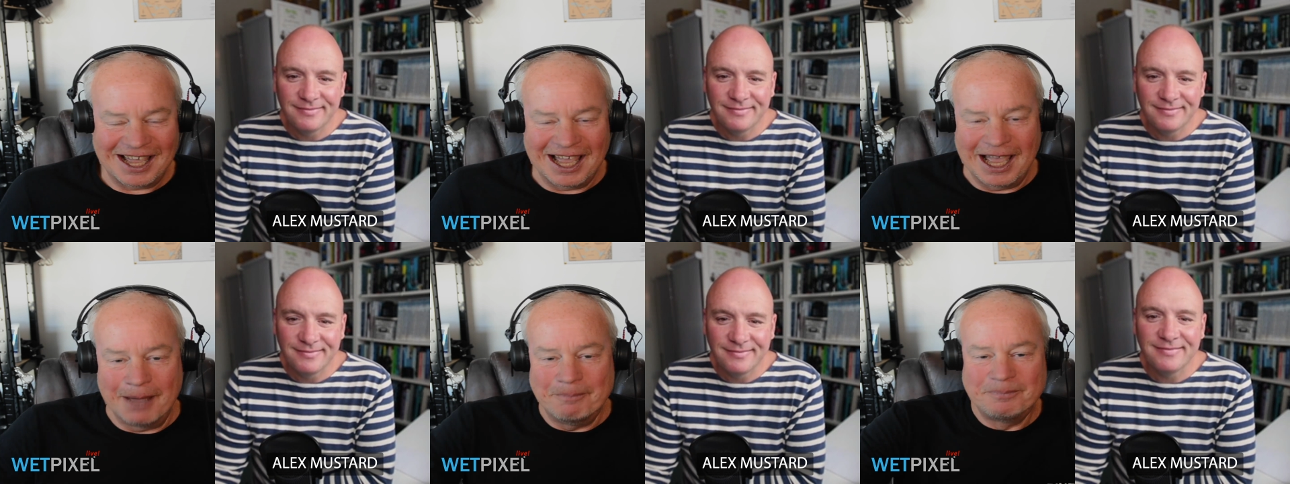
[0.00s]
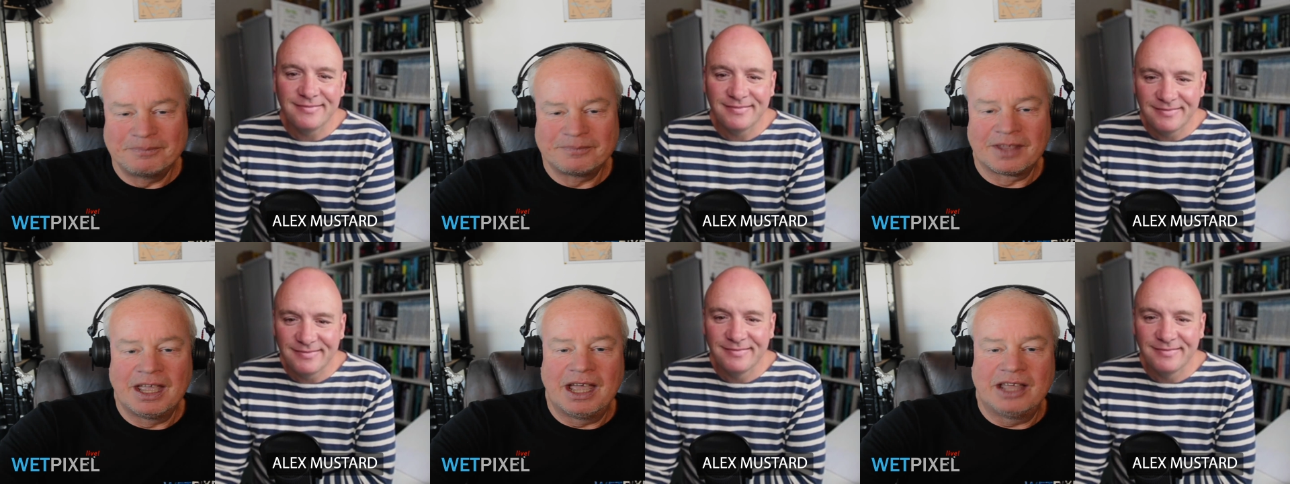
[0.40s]
Speaker 1: Um,
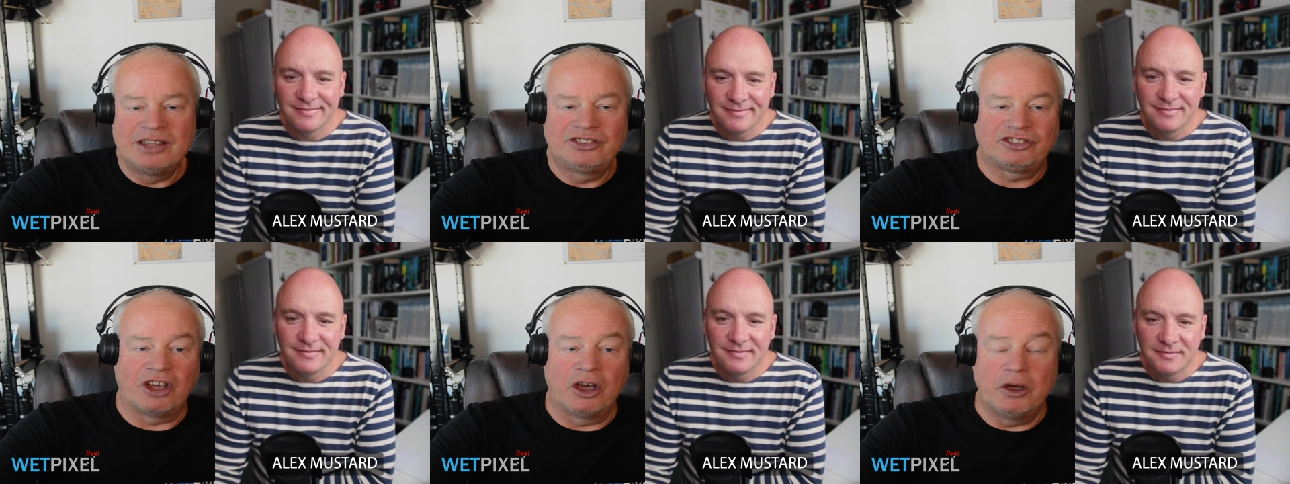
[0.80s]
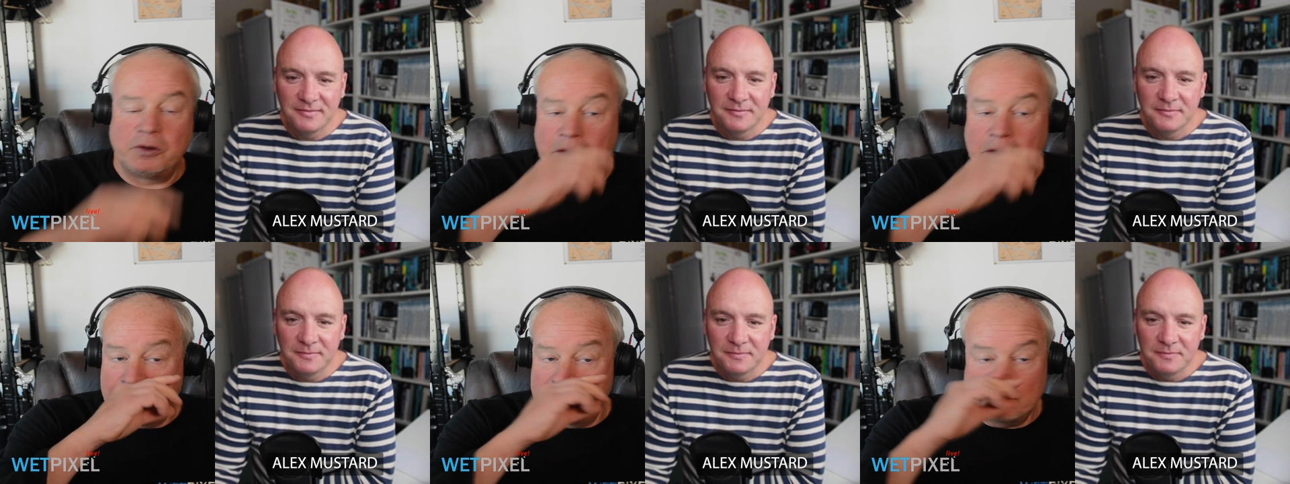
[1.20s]

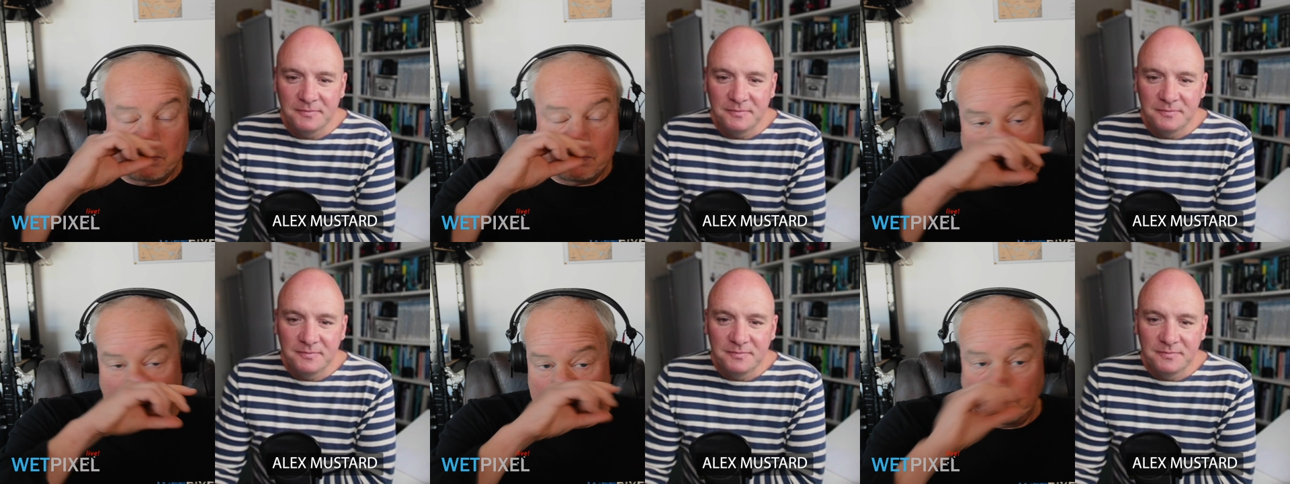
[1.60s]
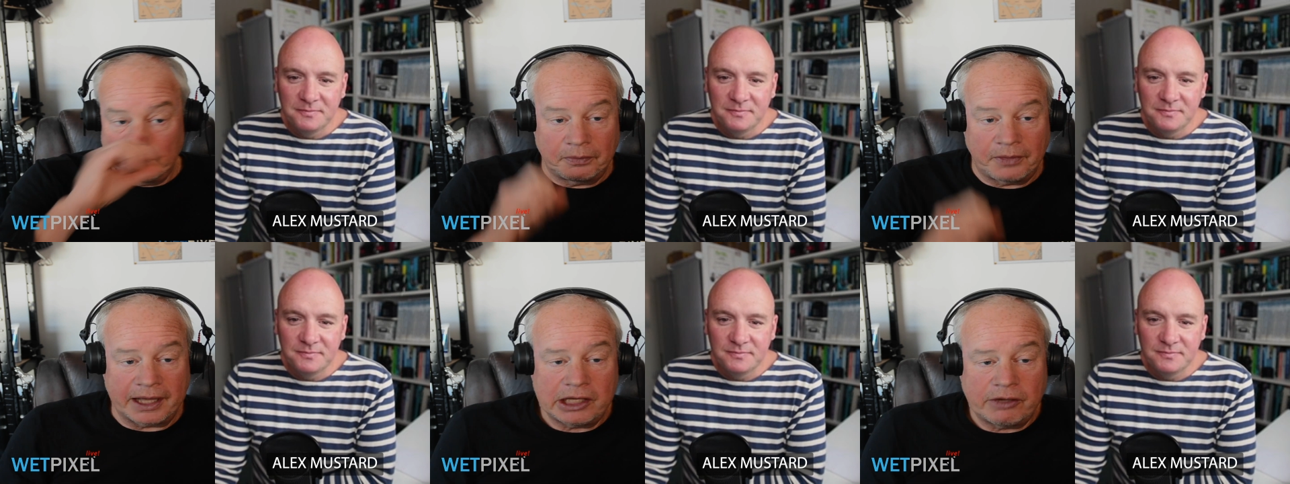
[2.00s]
so um,
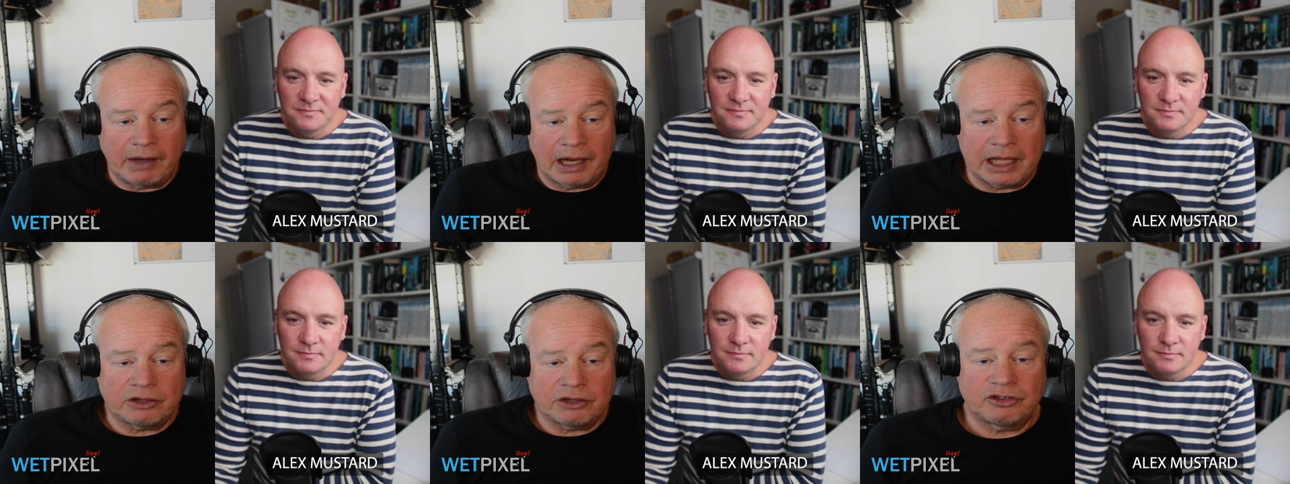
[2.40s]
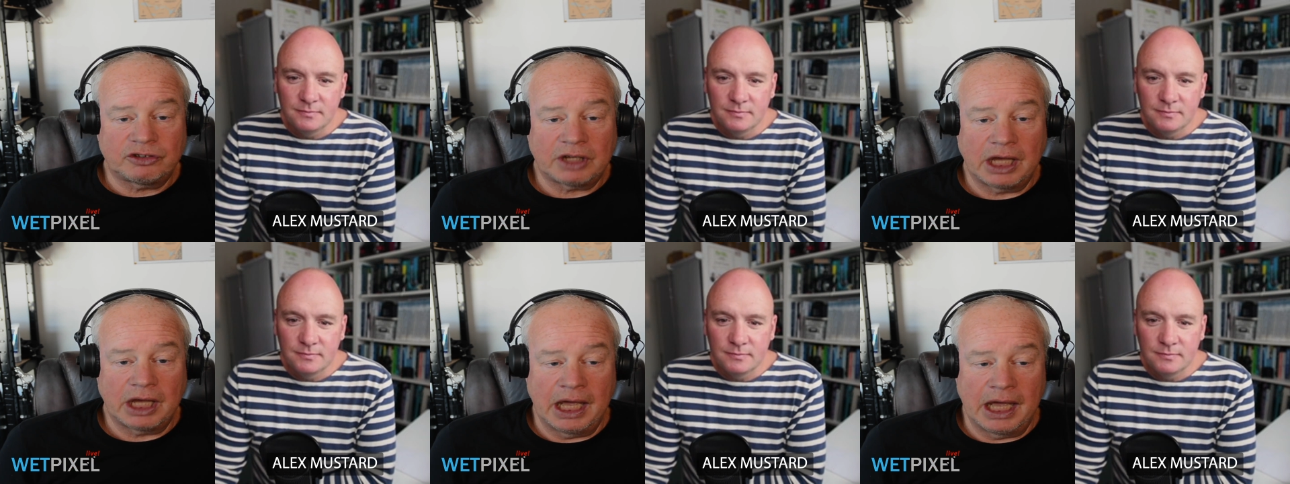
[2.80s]
thank you,
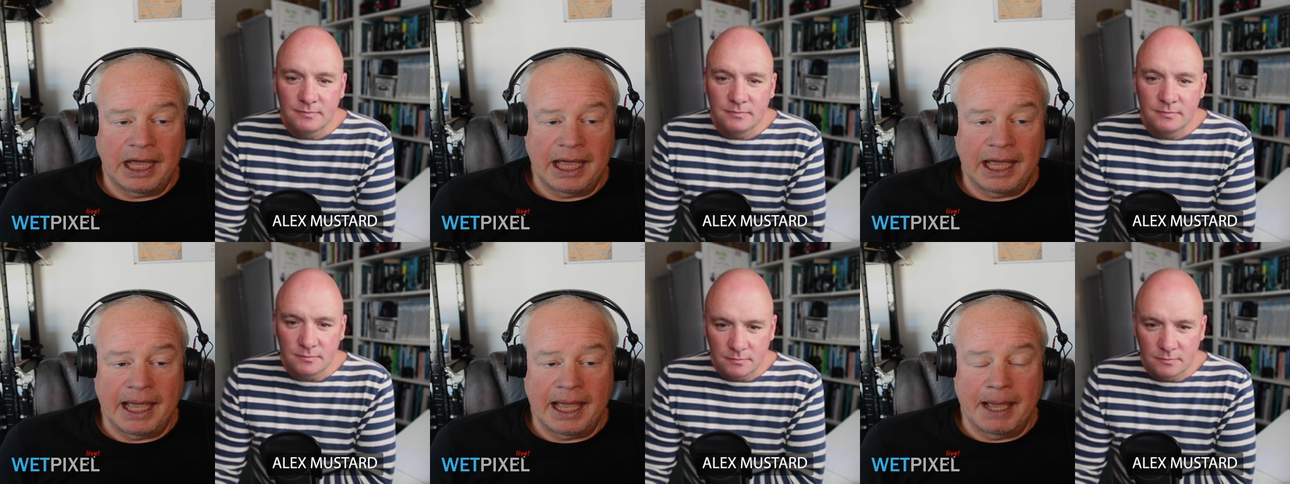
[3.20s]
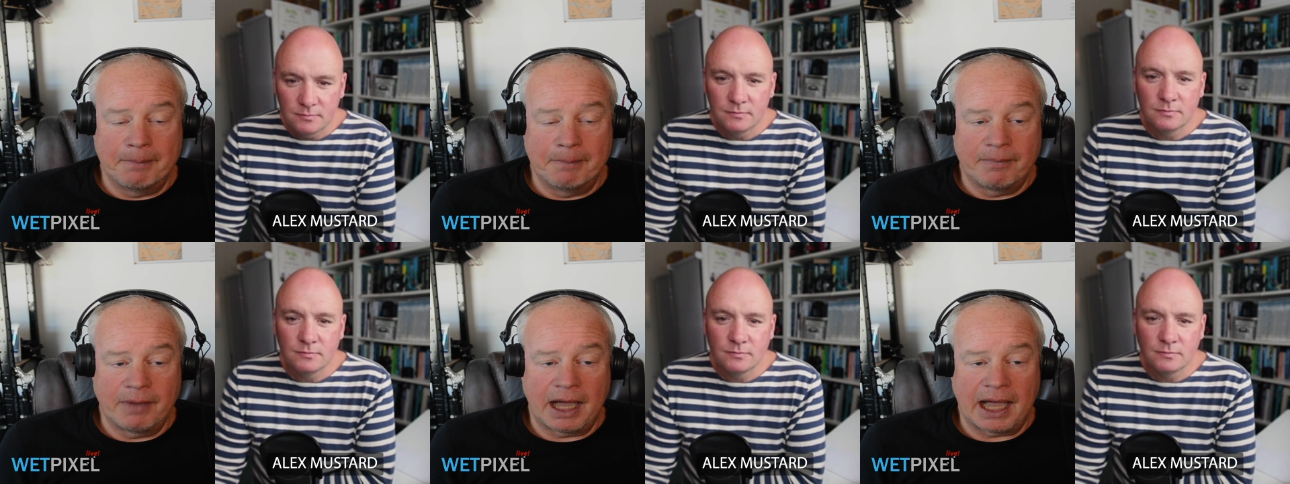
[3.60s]
Alex, um,